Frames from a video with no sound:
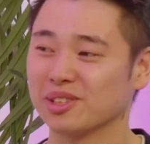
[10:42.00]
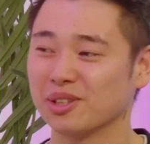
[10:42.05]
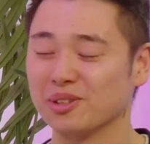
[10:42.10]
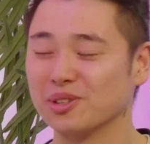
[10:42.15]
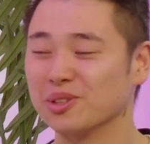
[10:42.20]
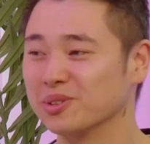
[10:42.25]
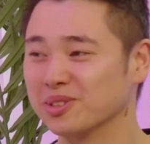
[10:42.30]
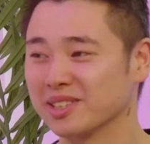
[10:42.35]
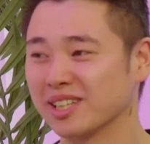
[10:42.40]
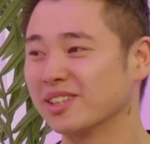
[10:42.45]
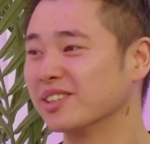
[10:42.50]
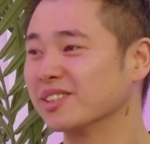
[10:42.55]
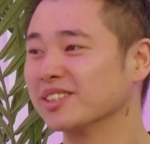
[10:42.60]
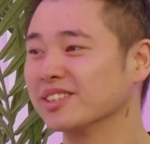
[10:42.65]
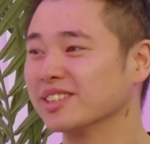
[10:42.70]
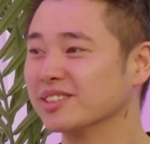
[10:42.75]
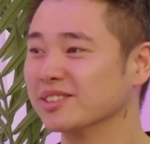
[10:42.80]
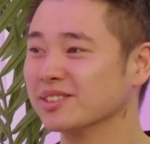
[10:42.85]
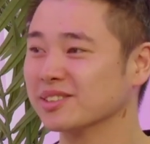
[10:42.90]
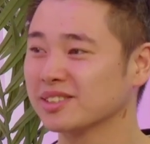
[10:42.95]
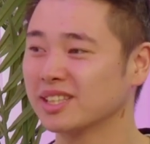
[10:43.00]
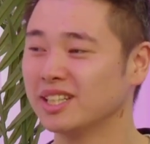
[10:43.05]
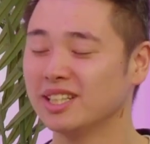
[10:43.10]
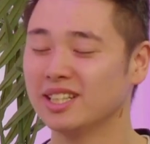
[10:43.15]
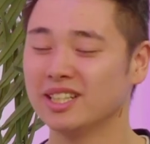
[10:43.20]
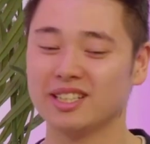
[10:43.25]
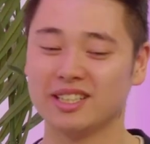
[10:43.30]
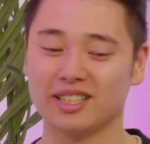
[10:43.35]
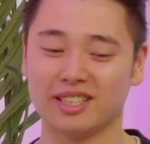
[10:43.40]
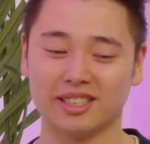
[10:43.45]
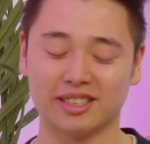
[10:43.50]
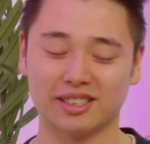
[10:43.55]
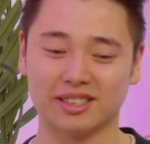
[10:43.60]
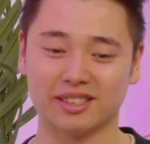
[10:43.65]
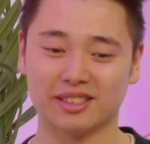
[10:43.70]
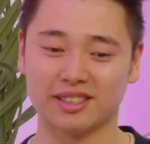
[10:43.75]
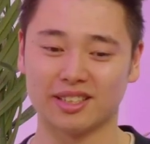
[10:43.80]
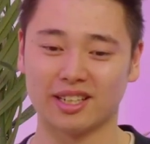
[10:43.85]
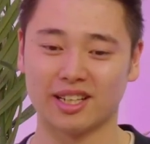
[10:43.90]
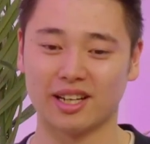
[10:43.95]
I'll lose out on deals,
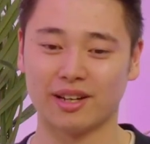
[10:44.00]
and